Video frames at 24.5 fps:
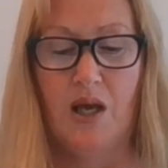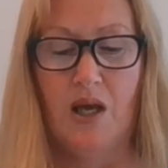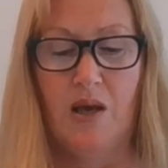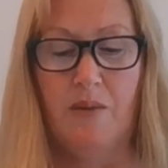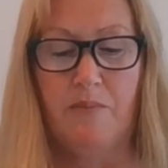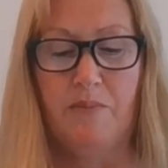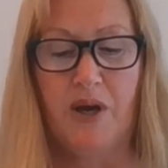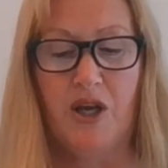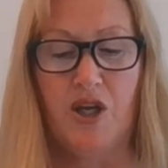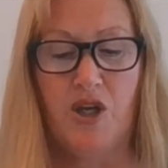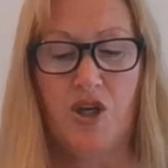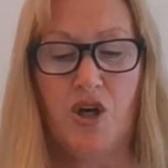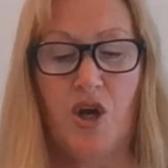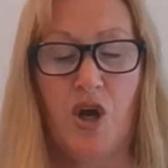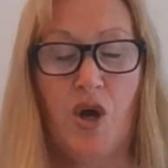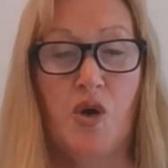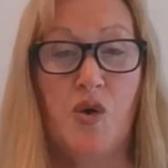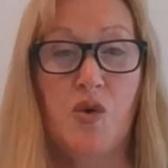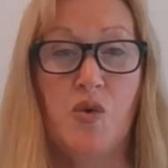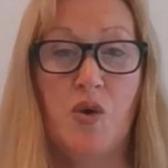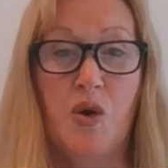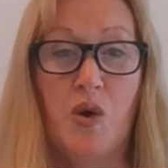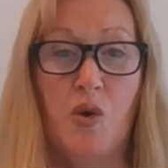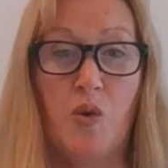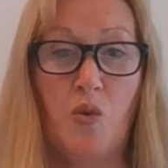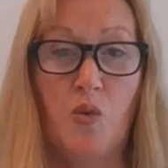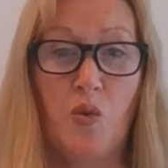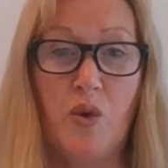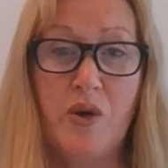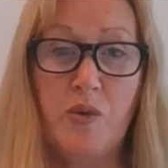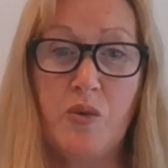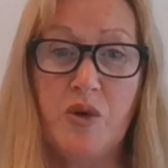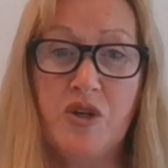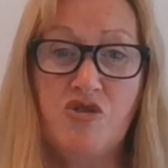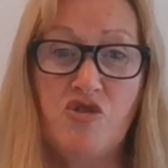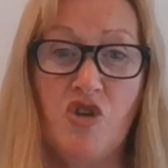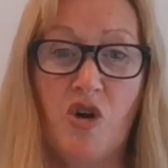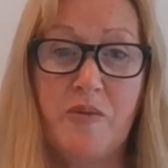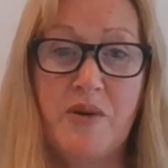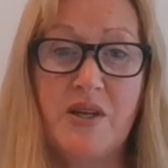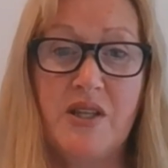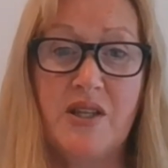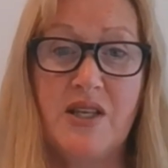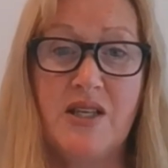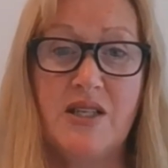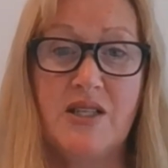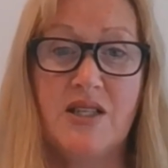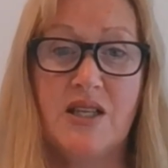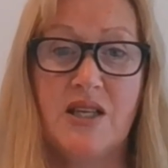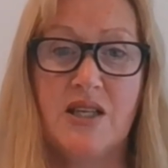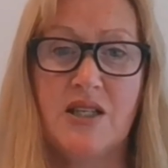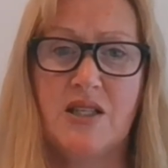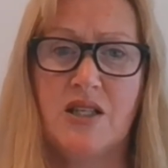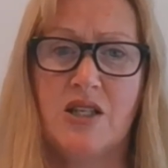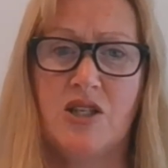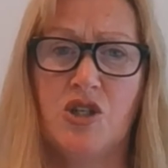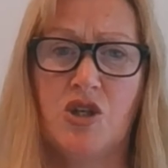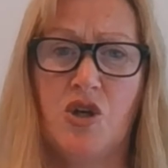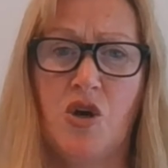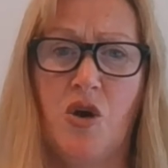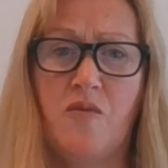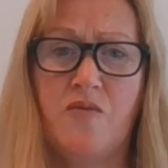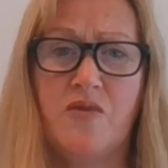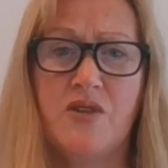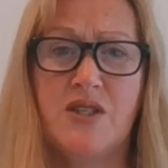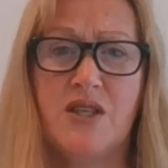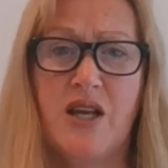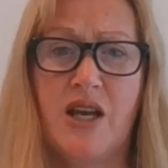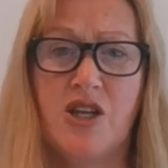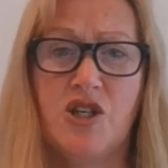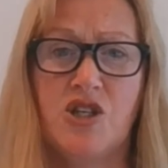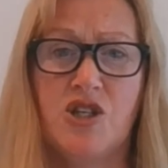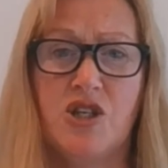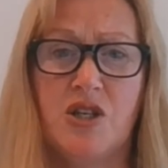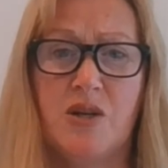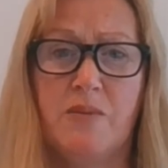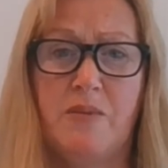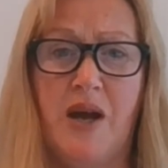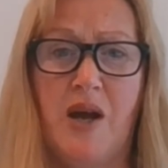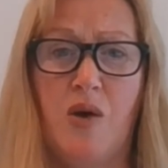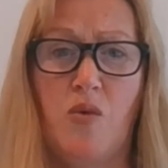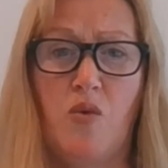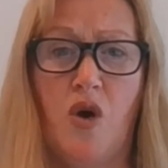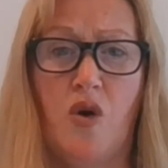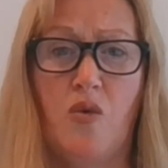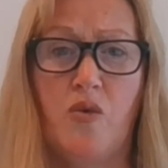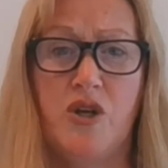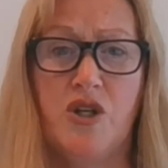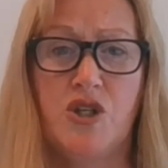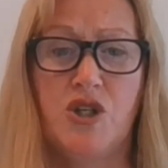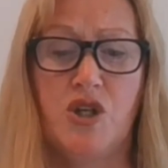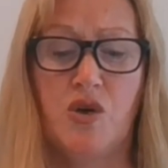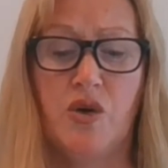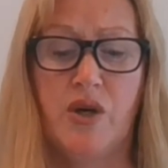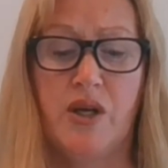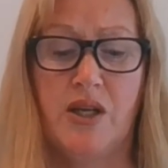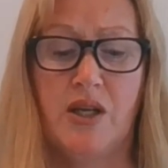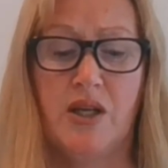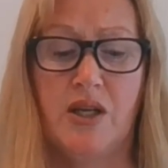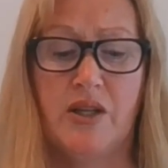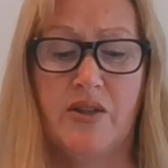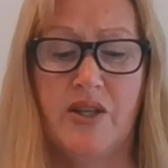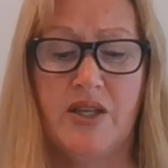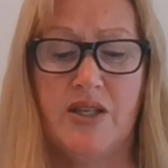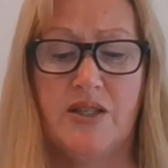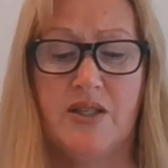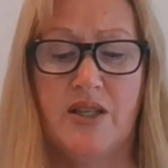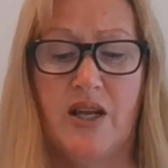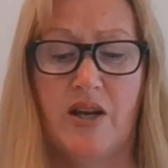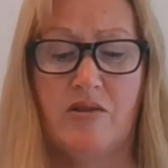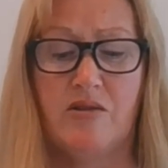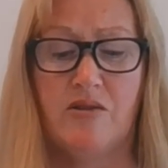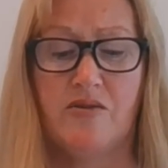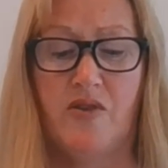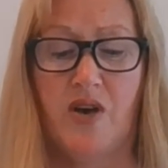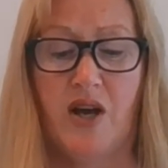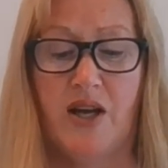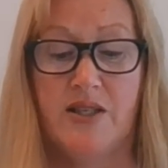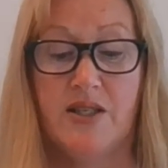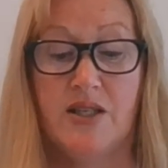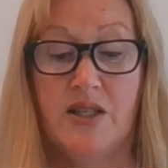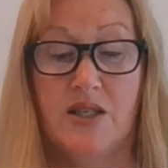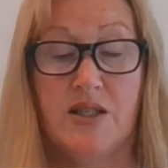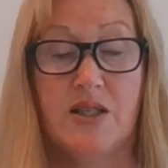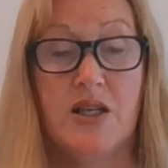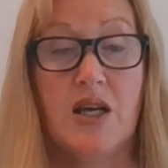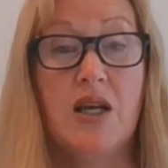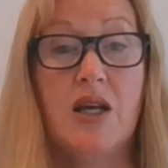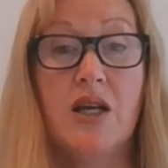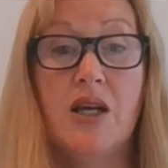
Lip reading: But you know, when we're dropping these things into conversation about what we're doing, these sacrifices,